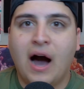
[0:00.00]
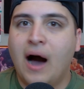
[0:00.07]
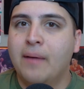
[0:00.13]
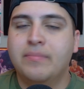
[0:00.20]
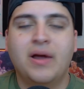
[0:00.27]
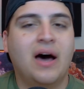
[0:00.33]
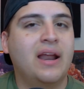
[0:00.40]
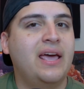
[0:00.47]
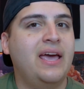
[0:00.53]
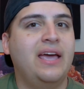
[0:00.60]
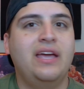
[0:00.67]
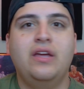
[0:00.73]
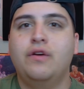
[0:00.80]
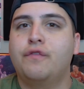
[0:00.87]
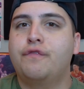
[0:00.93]
I'm not
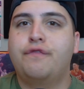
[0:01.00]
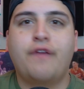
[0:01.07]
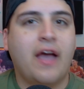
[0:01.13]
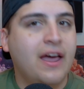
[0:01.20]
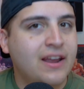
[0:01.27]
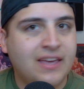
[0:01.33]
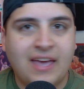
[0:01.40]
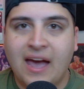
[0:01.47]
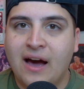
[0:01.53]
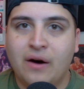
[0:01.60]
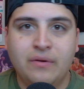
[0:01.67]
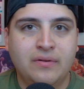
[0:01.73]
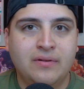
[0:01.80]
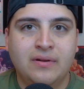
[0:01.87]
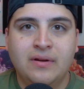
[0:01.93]
a fan
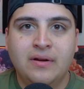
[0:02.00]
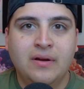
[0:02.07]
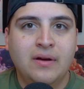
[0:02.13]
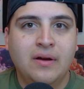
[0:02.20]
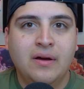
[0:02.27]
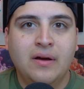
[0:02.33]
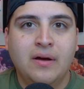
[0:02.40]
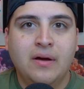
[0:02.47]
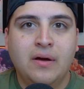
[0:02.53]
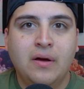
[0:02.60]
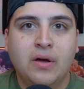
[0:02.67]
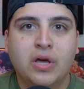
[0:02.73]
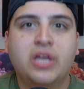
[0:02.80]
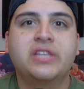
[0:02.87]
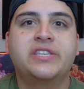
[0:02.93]
account.
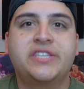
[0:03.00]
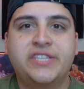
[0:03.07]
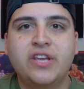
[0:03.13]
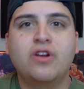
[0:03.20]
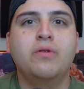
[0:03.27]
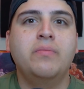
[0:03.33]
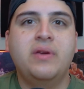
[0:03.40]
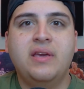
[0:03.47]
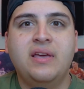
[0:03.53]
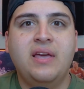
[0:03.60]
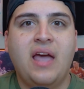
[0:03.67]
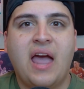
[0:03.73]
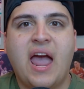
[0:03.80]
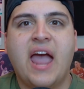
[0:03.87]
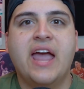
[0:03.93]
Consider
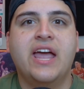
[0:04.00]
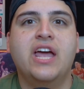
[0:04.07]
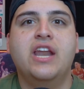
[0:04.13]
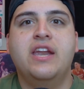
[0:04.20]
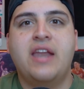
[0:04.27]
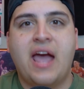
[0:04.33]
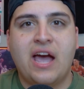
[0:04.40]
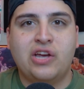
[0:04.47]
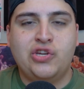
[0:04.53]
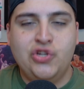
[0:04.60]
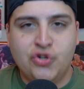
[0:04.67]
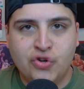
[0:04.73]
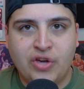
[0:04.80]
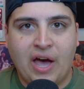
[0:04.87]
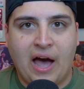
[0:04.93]
me a
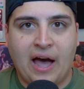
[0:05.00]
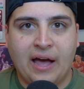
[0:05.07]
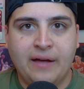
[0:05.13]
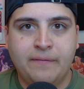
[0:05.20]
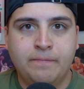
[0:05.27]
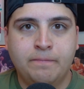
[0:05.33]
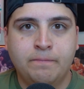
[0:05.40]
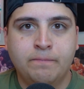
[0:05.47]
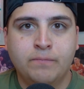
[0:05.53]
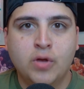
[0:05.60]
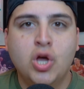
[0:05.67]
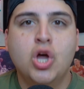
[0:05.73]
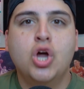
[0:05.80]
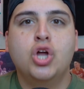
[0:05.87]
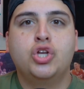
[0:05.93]
national guy
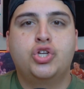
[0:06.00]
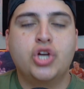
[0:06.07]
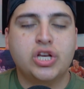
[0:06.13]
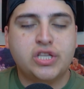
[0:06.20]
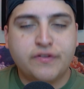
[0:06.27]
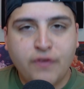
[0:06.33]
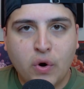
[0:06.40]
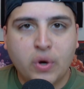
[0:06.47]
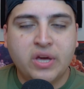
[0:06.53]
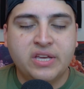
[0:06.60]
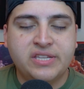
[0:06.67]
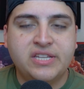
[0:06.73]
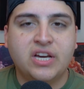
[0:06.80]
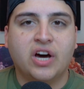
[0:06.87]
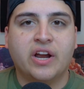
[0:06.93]
just
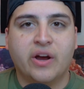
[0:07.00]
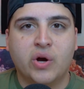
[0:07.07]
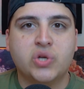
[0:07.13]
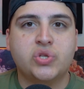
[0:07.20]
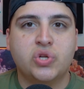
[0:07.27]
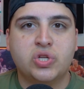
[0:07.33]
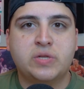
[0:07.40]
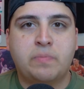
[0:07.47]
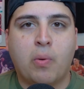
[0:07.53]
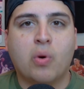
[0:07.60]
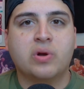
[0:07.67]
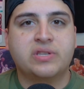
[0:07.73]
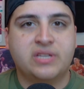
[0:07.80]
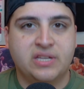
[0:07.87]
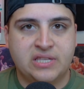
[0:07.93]
focusing on Arizona
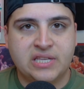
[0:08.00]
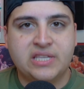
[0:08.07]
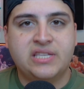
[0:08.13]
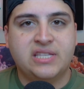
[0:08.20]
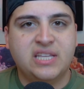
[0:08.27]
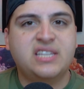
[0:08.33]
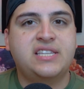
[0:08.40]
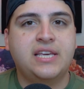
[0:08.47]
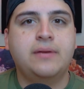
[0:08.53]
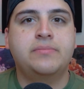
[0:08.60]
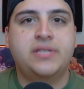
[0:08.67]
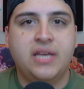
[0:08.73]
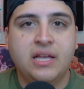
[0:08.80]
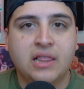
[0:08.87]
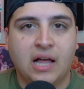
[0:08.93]
sports because this is the teams
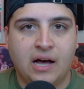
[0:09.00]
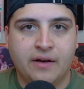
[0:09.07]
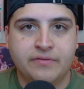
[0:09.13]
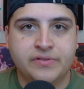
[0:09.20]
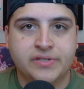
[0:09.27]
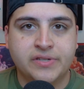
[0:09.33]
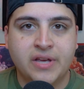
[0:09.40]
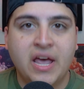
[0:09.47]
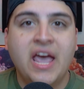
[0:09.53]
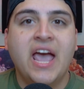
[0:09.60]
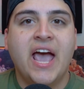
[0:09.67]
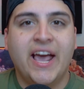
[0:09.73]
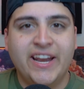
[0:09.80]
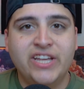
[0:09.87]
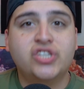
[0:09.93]
he loves,
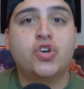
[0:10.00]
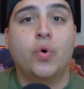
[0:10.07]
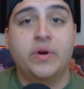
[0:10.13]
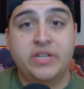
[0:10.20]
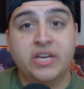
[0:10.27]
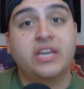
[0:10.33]
and he's going to